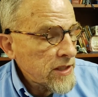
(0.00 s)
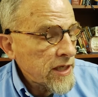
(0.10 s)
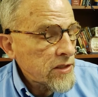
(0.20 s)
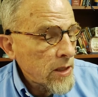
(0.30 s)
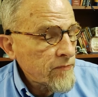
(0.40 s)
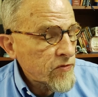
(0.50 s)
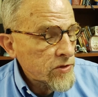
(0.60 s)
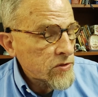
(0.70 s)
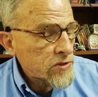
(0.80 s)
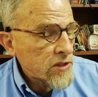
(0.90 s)
and comfort
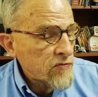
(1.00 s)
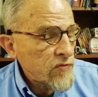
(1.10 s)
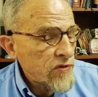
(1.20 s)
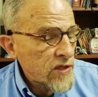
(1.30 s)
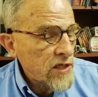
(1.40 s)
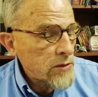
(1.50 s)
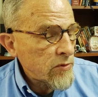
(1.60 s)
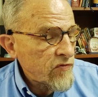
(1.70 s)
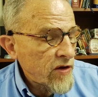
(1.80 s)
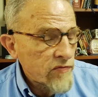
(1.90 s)
yourself with the kingdom
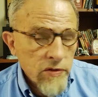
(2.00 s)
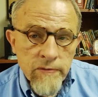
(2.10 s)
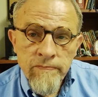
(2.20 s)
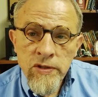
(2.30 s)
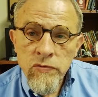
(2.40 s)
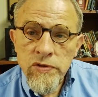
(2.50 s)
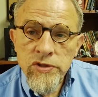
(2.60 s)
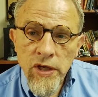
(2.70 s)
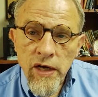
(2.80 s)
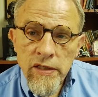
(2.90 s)
of heaven
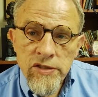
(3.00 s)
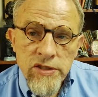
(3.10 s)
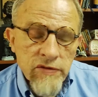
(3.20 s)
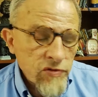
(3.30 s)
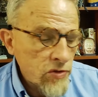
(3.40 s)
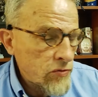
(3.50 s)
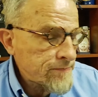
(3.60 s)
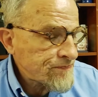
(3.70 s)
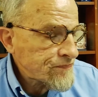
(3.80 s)
which God has given you.